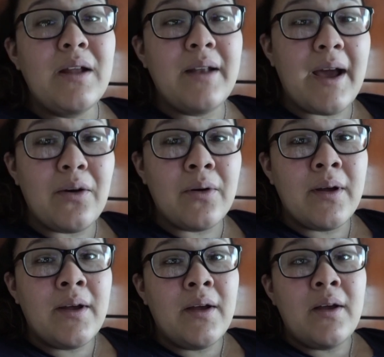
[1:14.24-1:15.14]
Now,
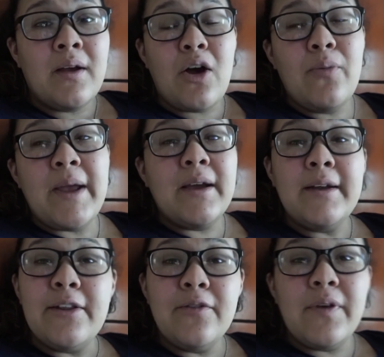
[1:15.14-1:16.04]
I'll make
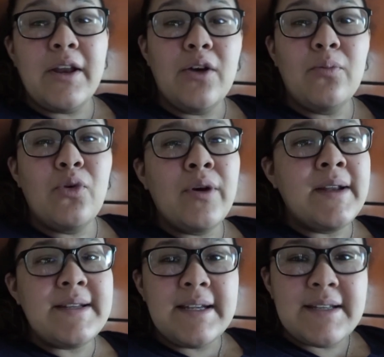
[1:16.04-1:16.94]
another video more
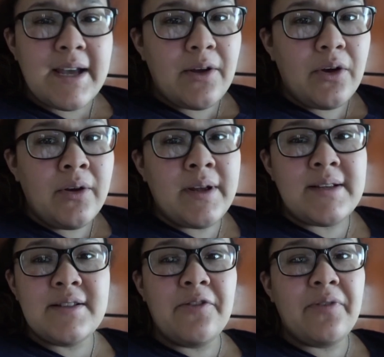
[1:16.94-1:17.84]
in detail
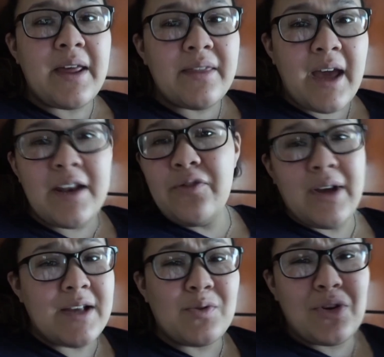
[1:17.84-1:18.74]
and stuff like that if you
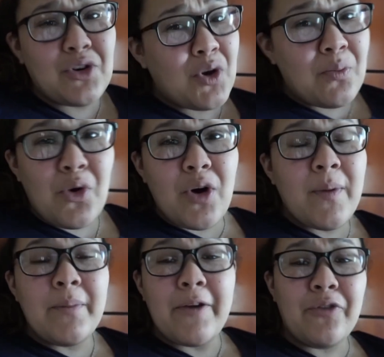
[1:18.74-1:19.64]
guys want to know more
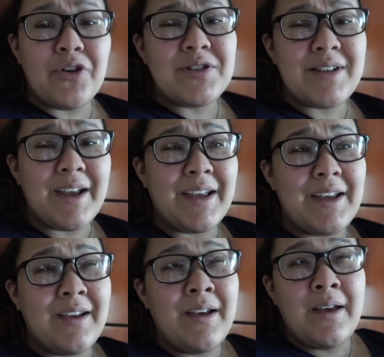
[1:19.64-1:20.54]
about my first,
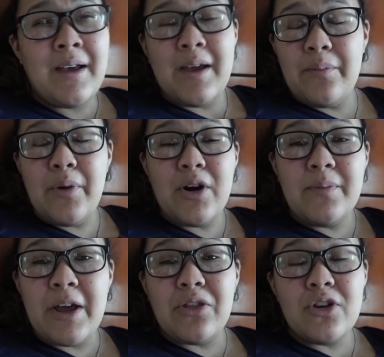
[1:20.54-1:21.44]
second, and part
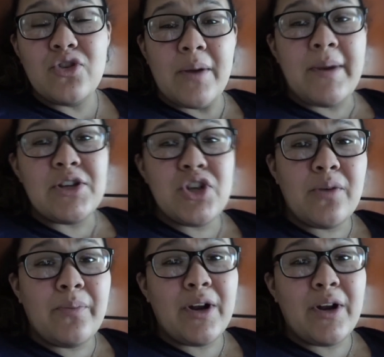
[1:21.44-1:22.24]
of my third trimester.